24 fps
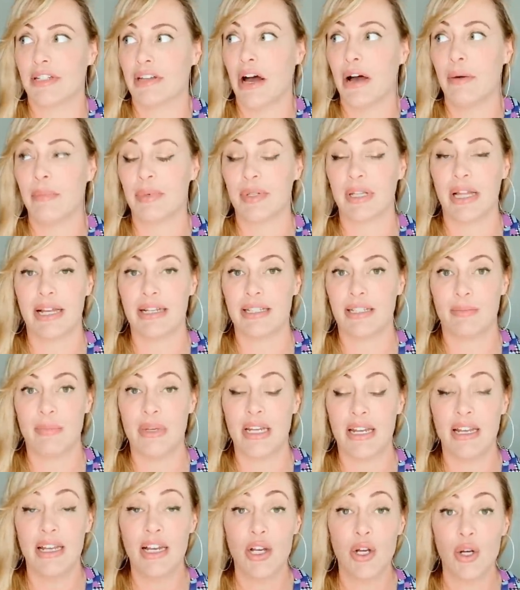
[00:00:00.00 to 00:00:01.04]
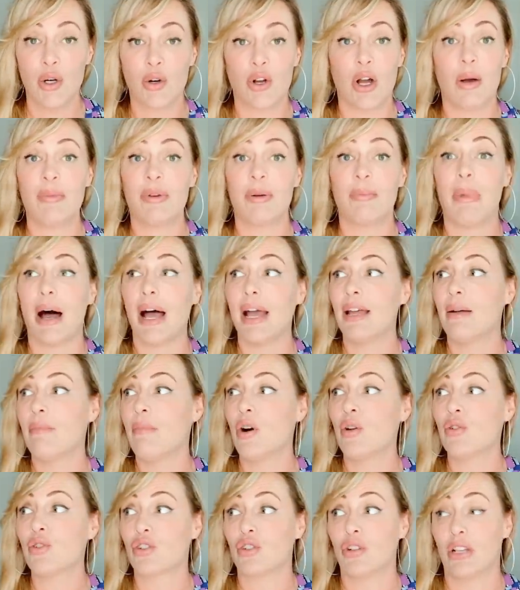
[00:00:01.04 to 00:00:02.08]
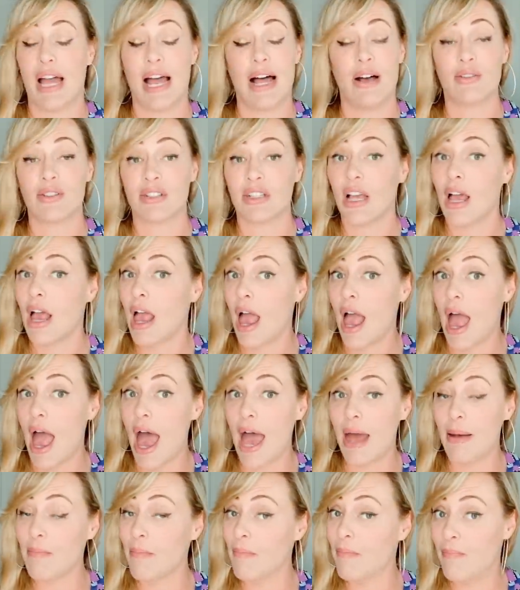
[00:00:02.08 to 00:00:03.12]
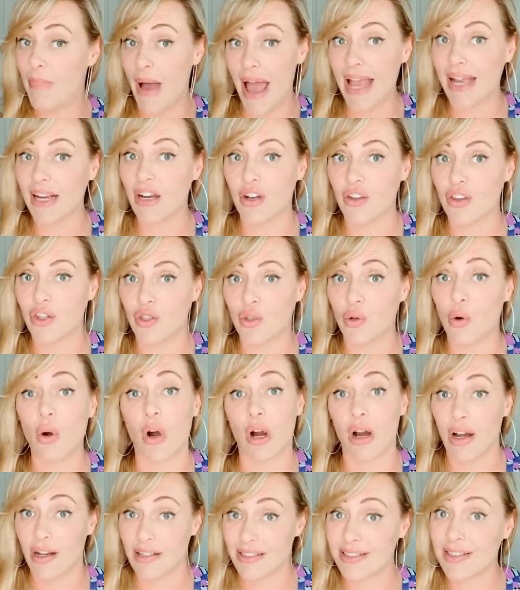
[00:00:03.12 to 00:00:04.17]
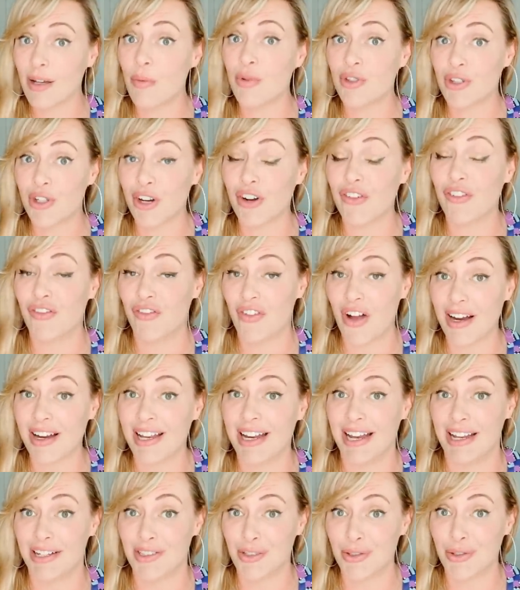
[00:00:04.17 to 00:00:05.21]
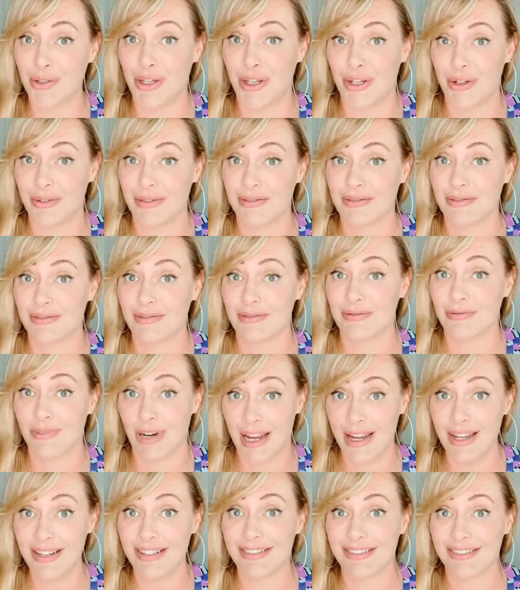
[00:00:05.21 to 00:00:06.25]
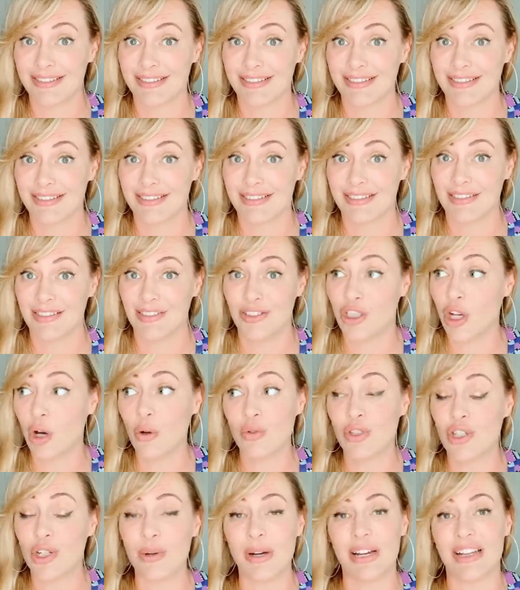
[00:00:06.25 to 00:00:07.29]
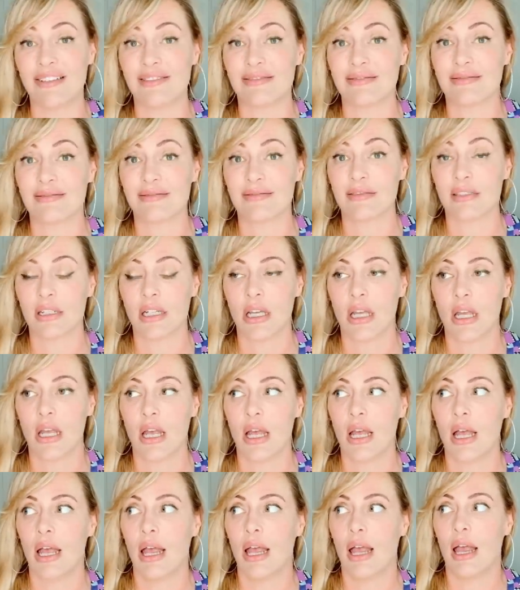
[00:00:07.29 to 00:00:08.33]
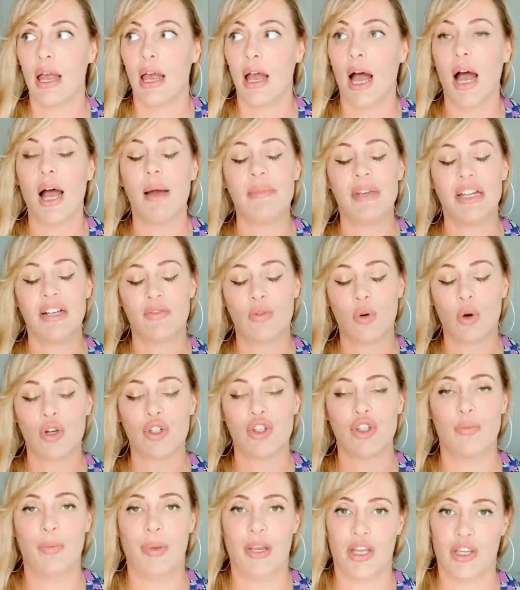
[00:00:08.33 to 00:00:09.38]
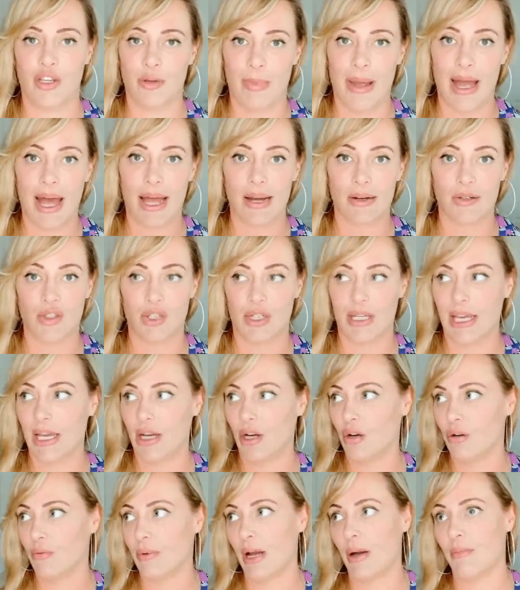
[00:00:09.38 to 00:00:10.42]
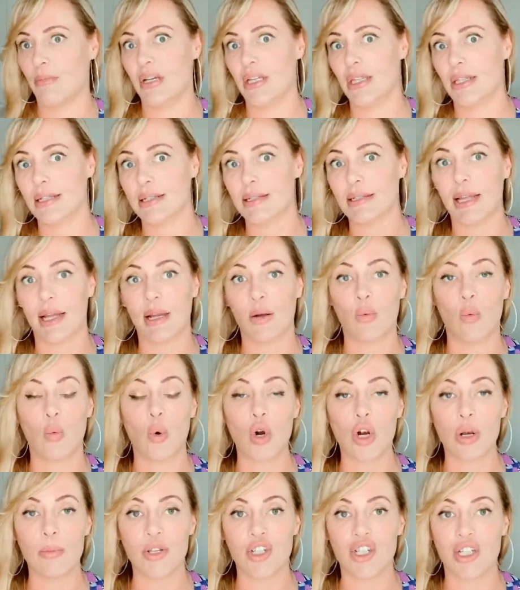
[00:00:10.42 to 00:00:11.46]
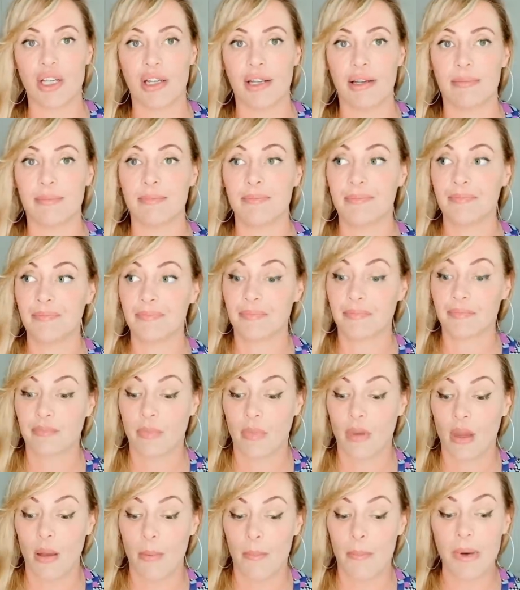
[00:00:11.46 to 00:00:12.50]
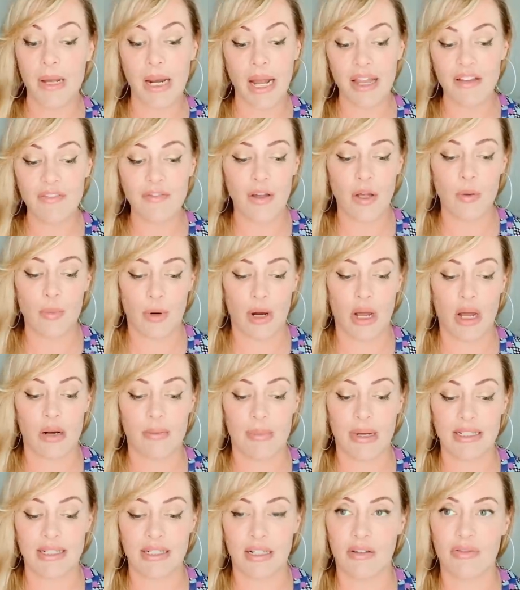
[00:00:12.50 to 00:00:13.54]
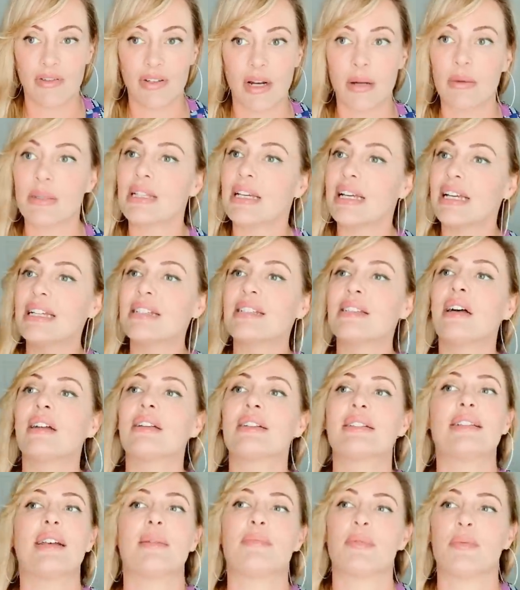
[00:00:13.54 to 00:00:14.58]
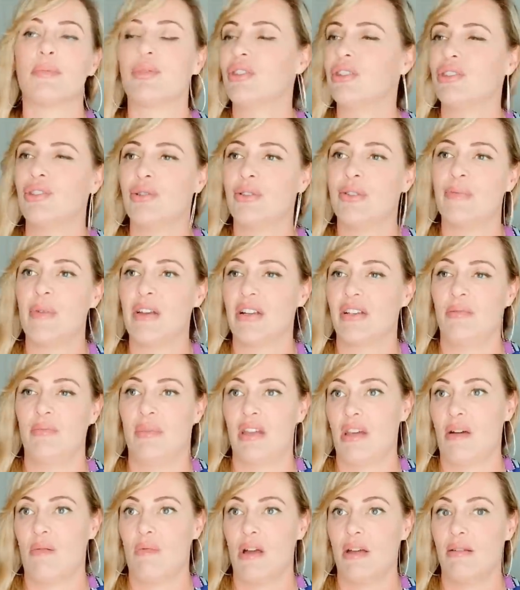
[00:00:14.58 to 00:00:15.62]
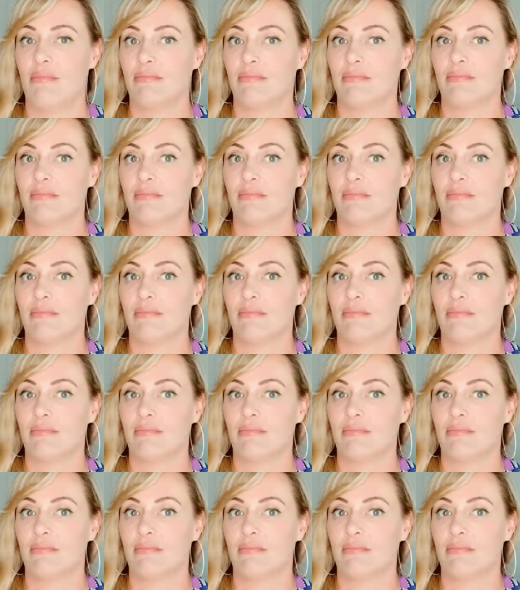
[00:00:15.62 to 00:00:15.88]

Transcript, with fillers: not polite to me, who come to my emotional house and bang on the door. Someone's gonna fucking answer you, right? Don't do it. I mean, of course you pick your battles. You can't go around being this like war machine. But I felt proud of myself that I was like, it's not acceptable that you speak to me that way.